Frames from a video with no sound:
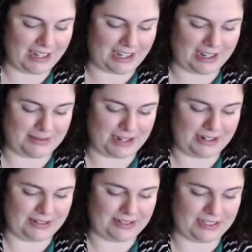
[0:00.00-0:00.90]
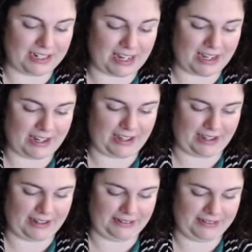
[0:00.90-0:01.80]
Um, I know today
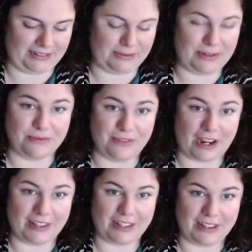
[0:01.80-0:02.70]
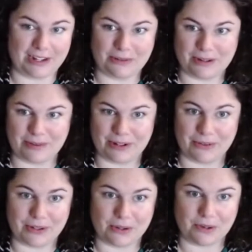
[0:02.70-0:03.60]
I we finally like were able to
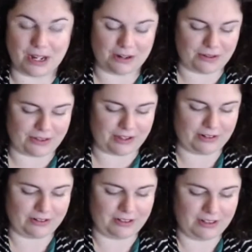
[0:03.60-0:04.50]
go on a walk without,